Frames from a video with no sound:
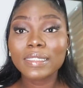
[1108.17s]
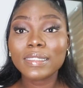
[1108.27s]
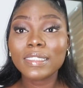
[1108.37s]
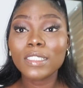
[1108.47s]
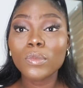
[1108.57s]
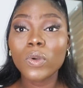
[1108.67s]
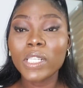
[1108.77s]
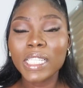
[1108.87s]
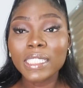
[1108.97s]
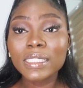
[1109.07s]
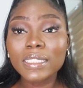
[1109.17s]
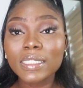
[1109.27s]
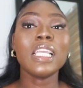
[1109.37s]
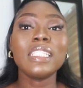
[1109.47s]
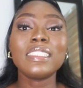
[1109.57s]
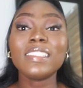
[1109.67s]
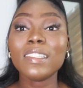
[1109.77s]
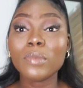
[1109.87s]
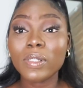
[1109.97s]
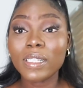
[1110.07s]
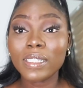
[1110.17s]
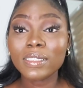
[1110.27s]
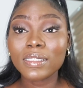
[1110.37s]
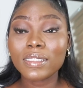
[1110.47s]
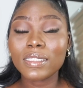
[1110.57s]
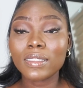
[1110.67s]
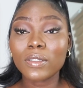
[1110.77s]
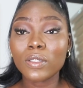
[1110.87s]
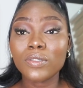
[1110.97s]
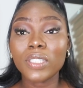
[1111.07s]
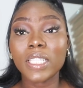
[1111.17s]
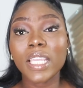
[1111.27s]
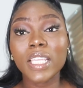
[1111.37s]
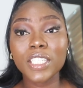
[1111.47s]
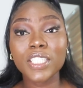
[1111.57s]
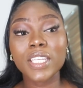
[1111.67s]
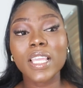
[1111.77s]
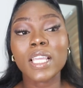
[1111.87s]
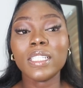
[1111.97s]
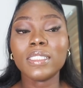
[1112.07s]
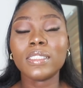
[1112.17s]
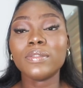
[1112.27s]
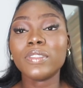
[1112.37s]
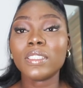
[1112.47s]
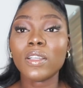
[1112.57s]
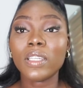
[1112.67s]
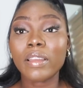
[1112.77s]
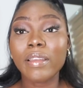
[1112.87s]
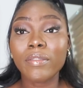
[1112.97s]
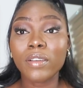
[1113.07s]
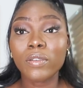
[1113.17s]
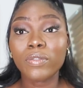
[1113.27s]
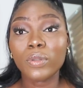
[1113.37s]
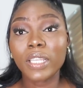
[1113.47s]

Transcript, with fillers: is Timor-Leste. Timor-Leste is a country in Asia. It's a visa on arrival for